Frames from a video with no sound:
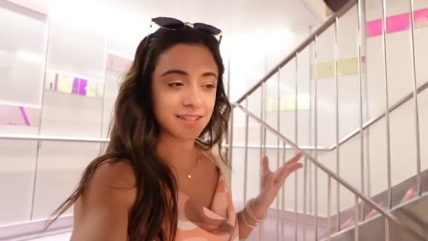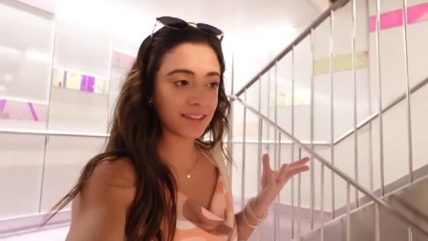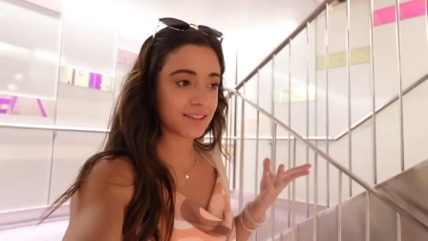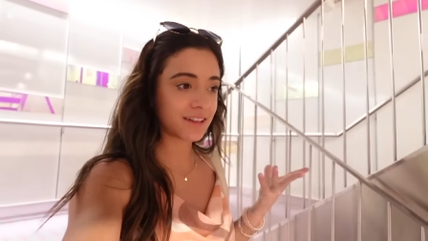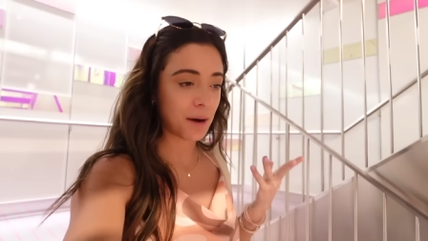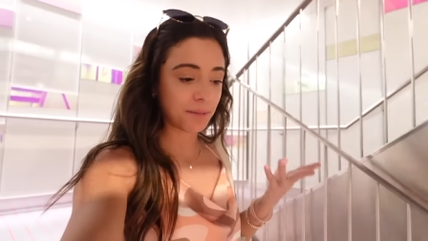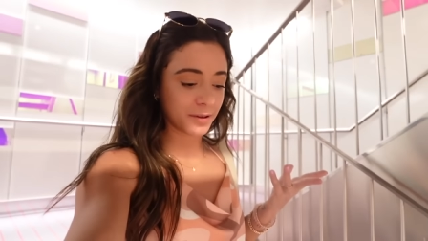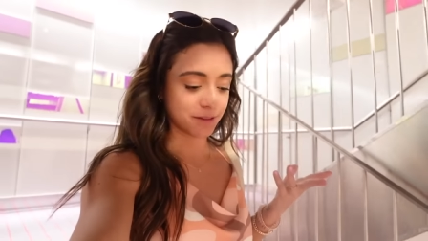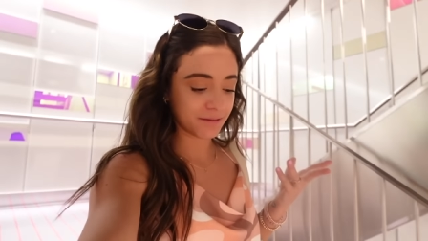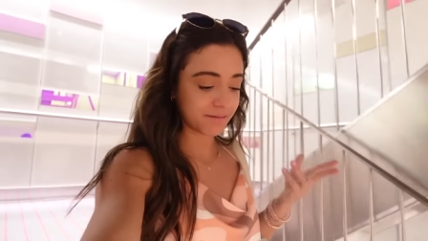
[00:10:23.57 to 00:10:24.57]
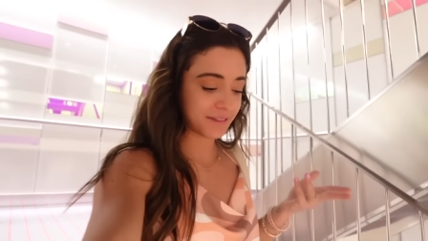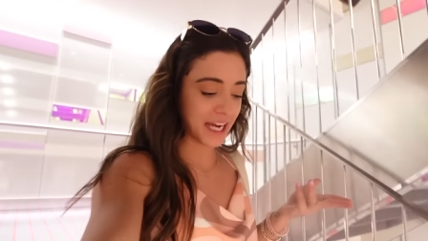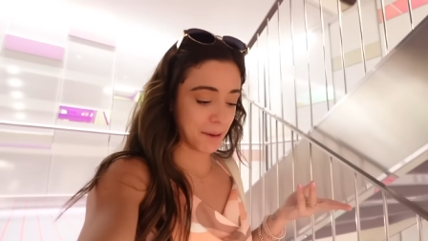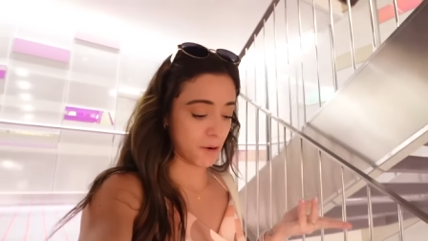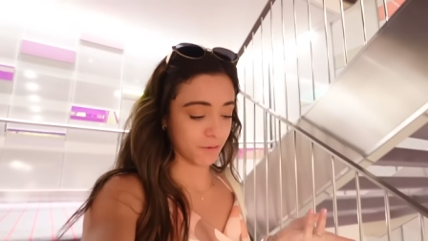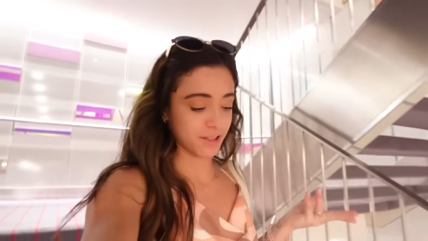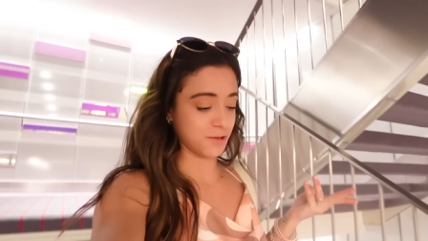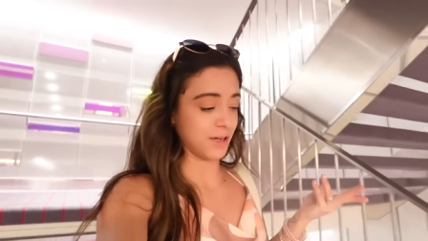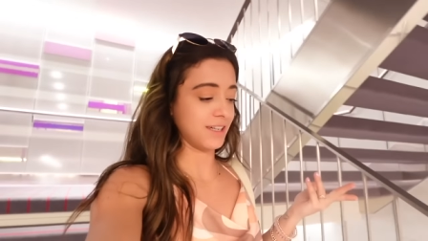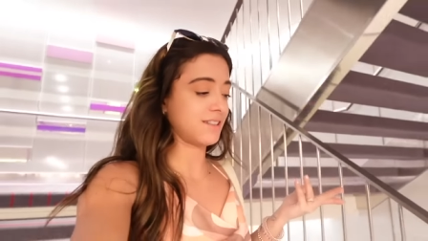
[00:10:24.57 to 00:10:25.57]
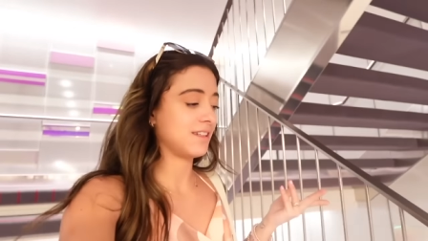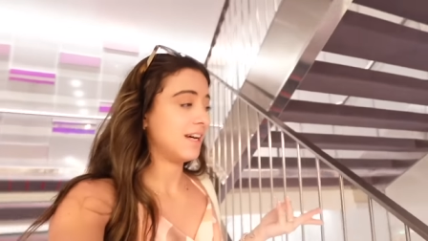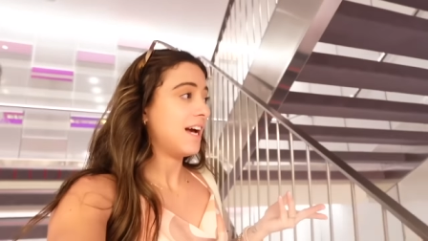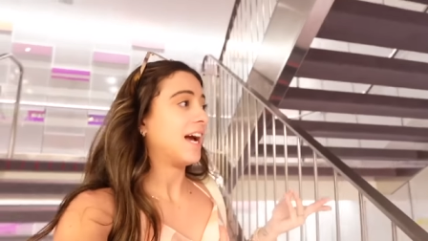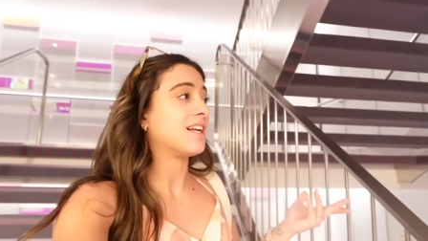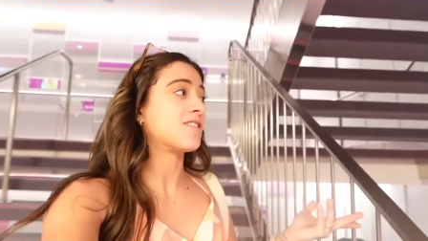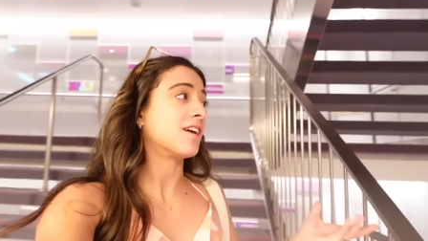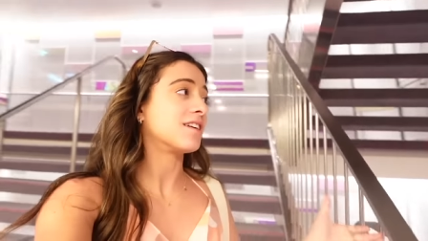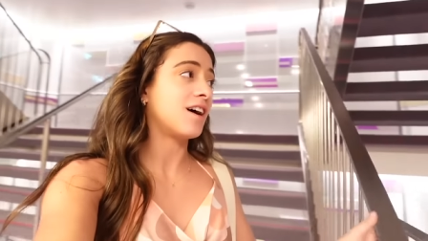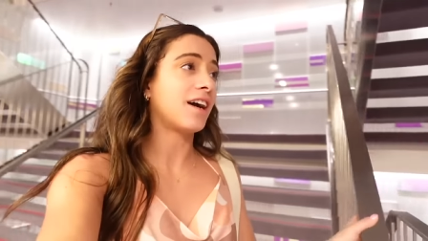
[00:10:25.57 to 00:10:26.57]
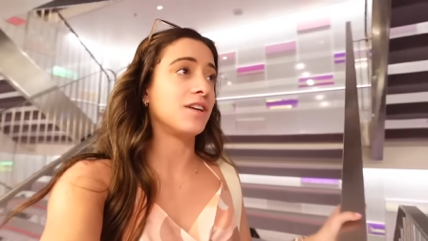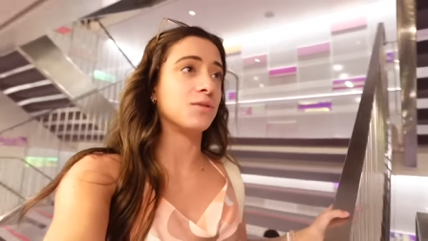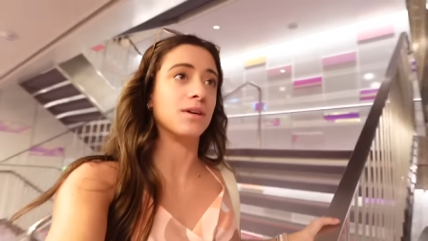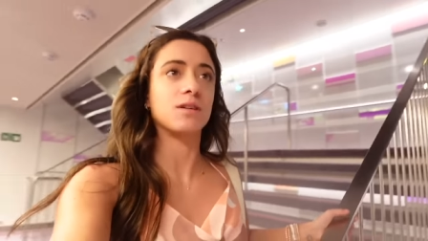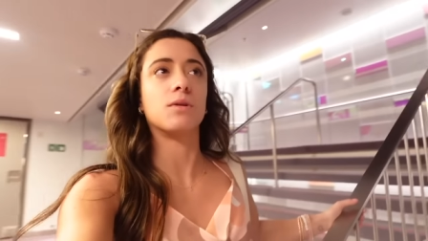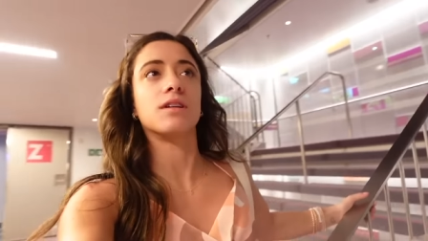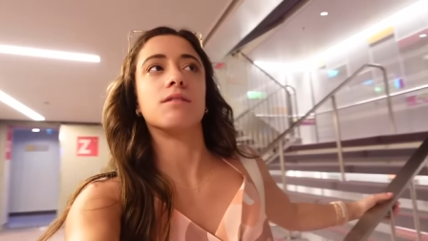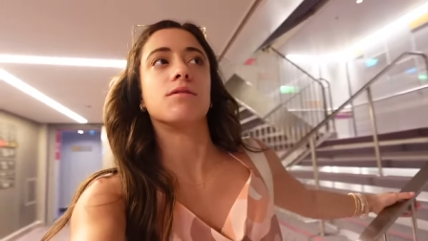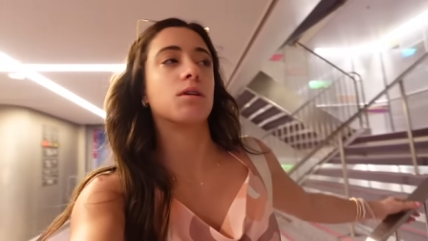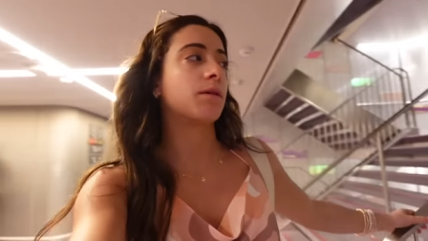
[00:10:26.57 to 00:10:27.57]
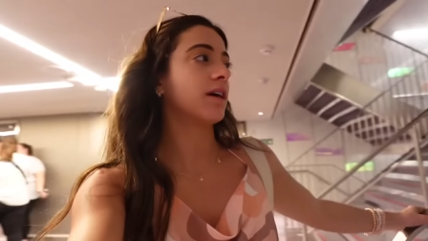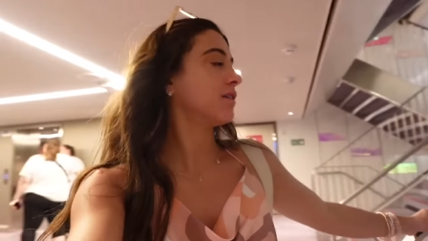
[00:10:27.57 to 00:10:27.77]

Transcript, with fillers: This couple came over to us and started talking to us. What floor are we on?